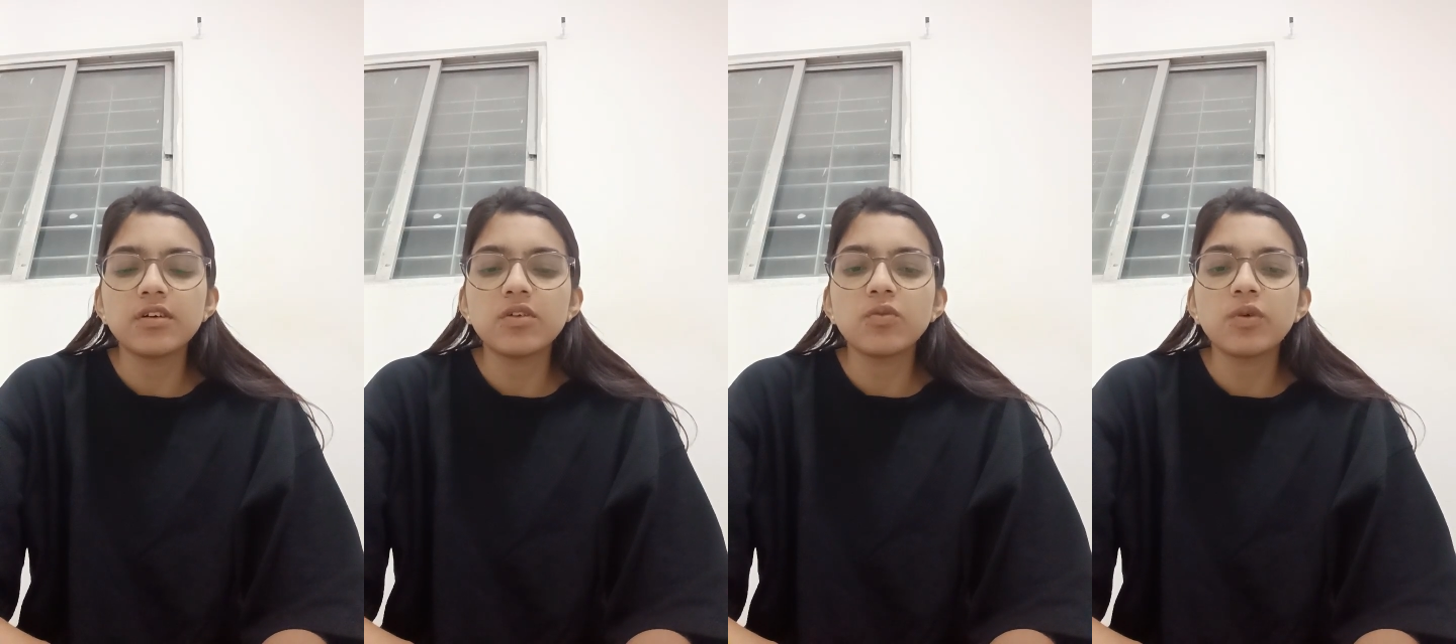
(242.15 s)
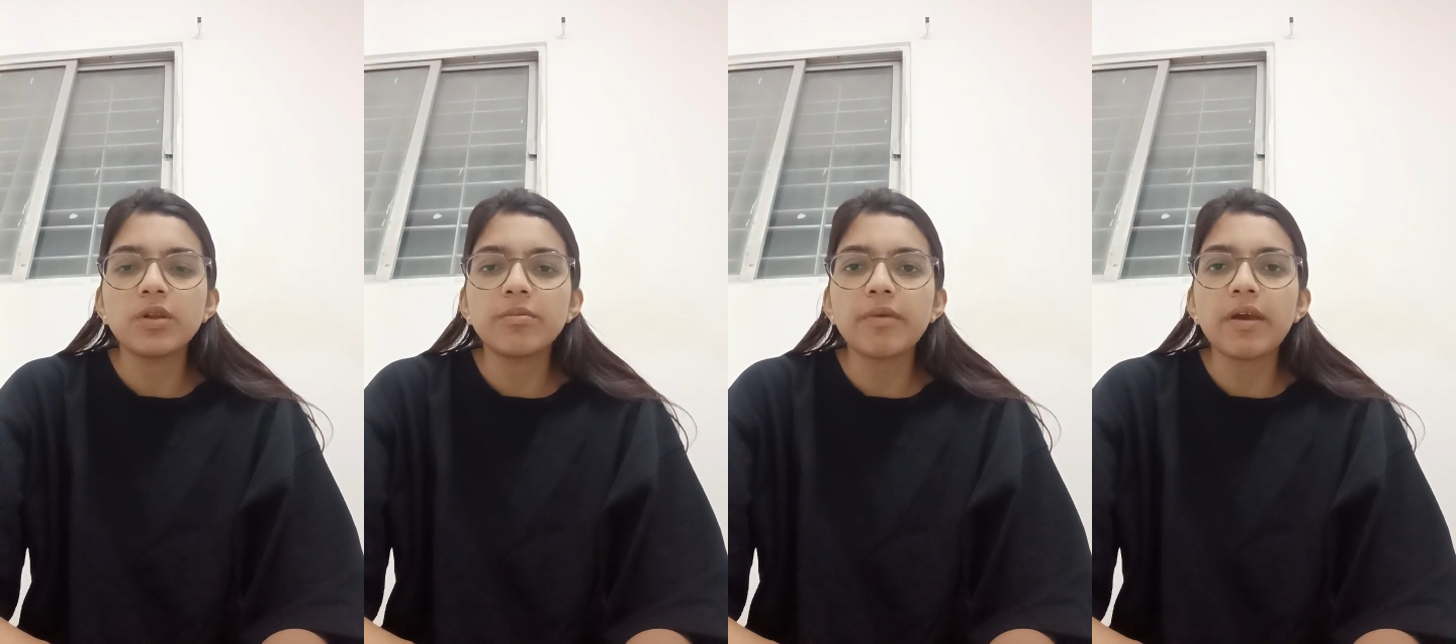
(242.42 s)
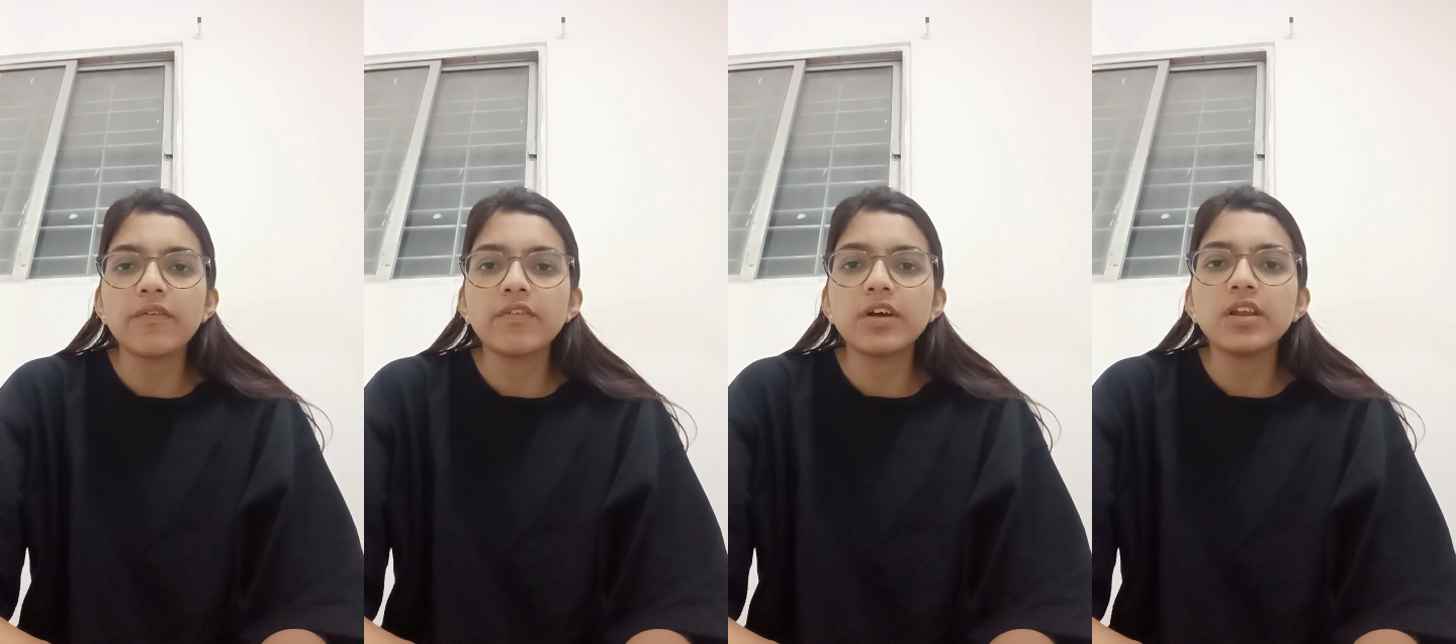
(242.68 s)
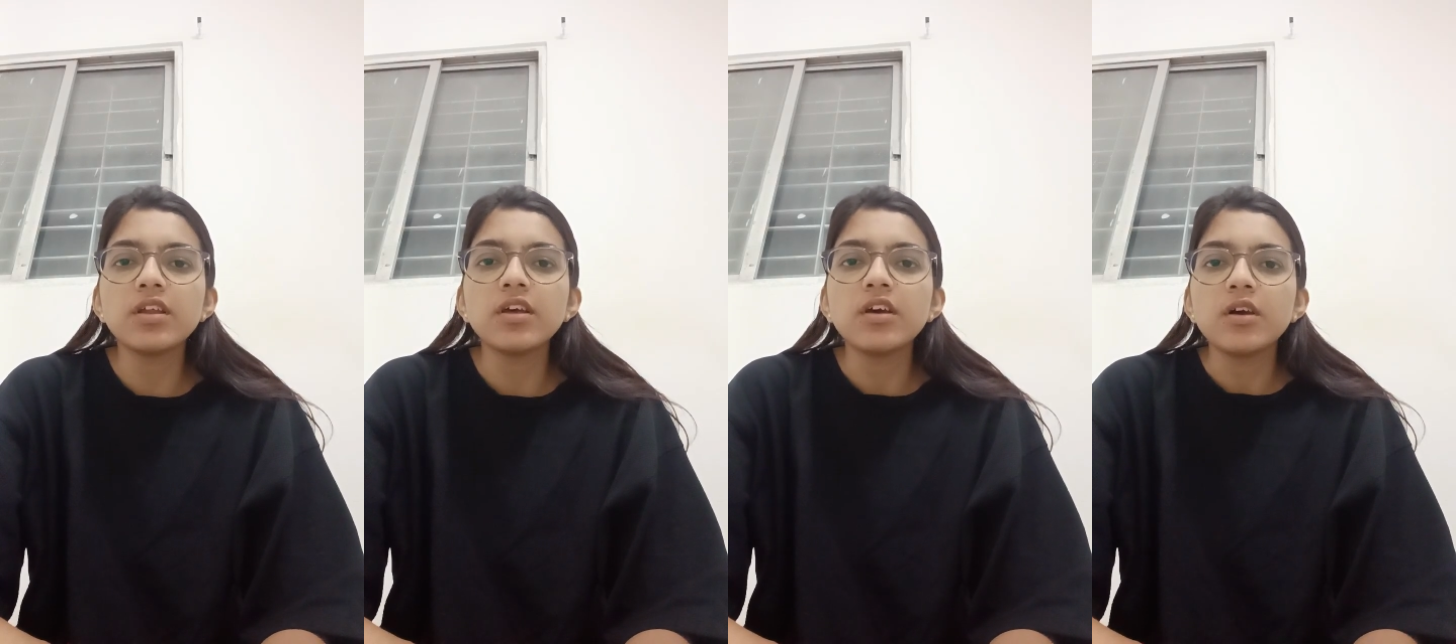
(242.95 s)
one by
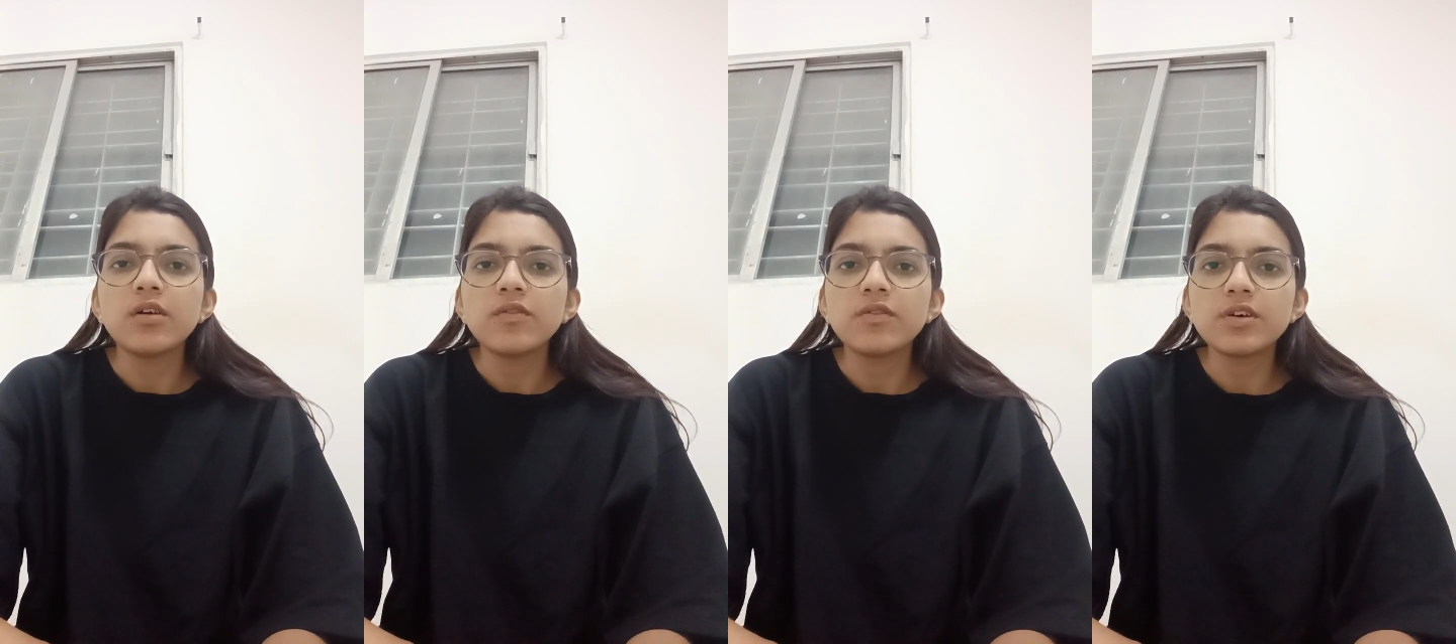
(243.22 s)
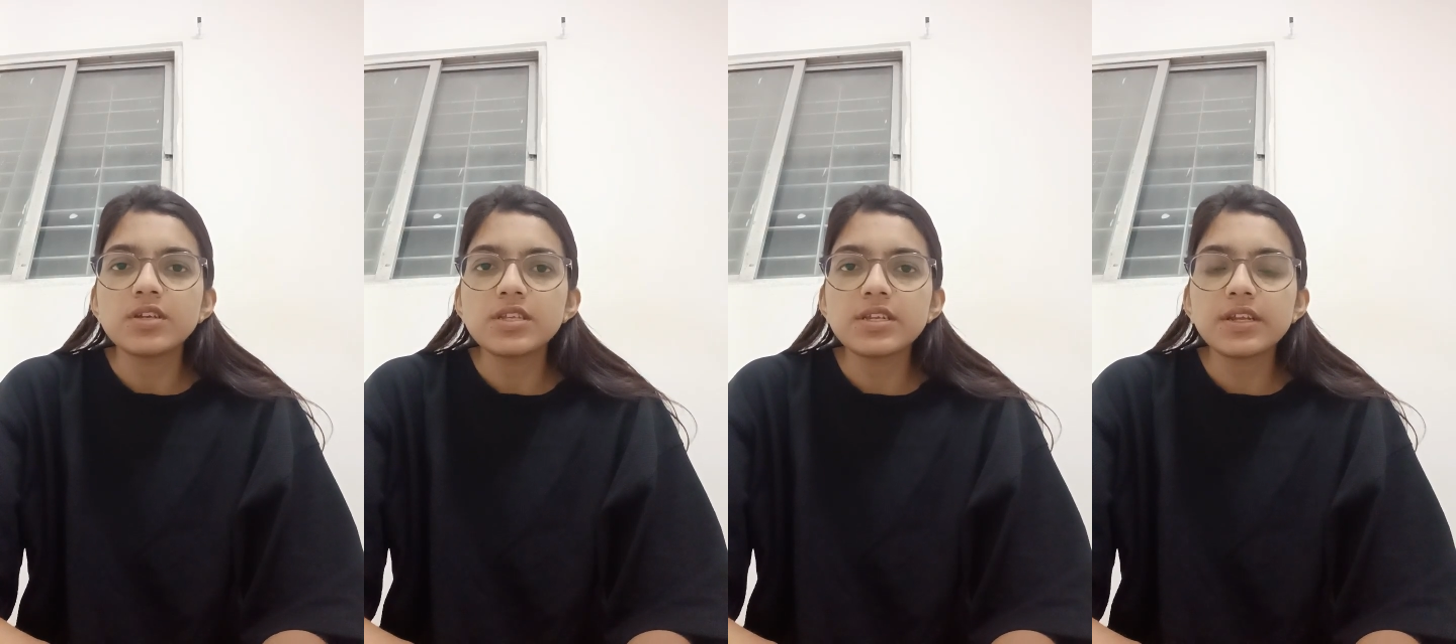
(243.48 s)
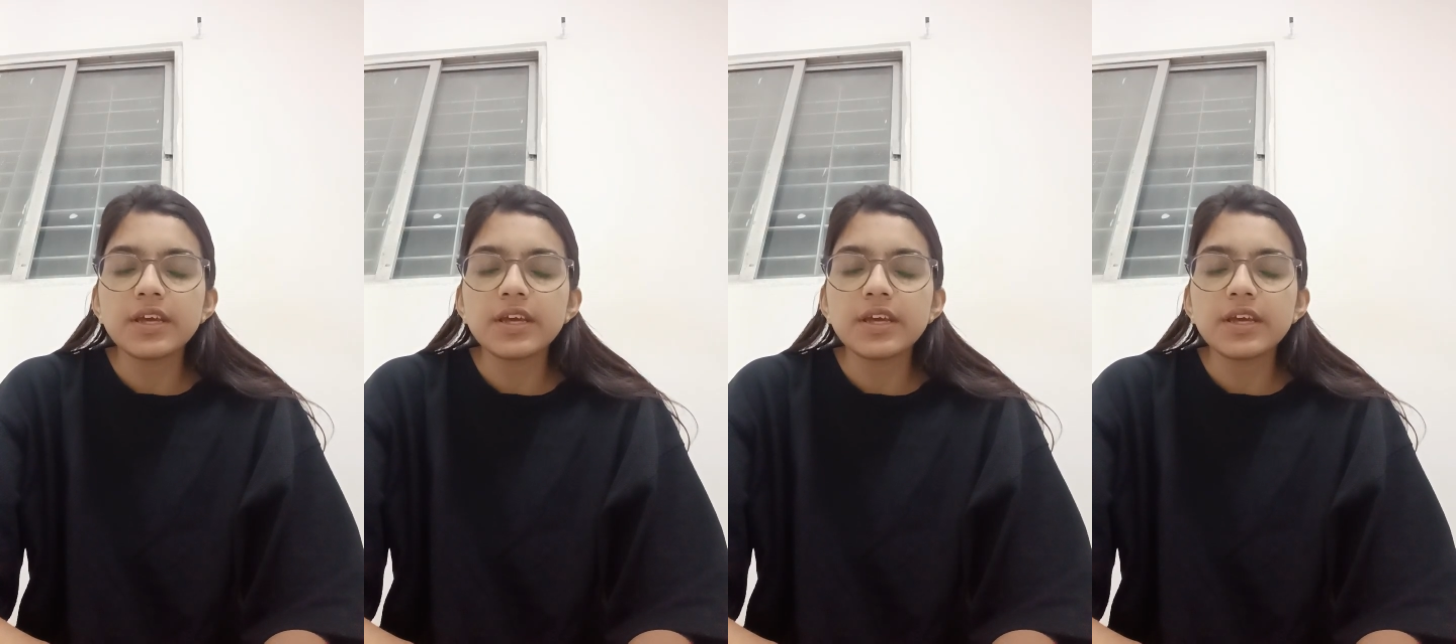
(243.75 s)
one. First,